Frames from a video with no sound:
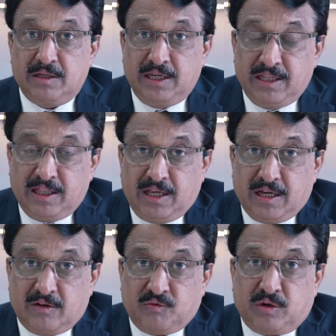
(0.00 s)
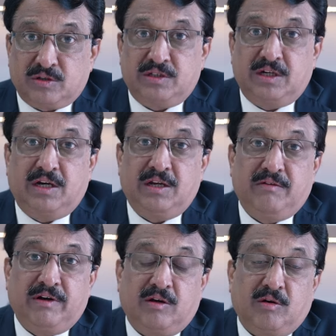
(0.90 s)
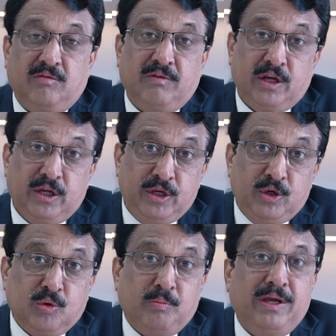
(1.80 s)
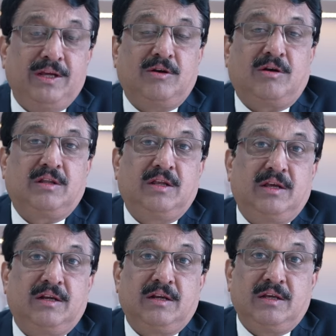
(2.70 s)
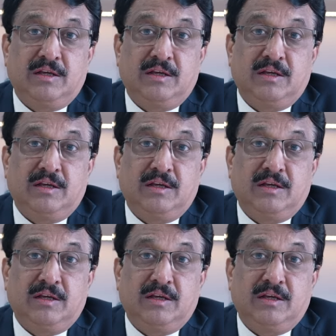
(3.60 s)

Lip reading: in the unfortunate event of you being not there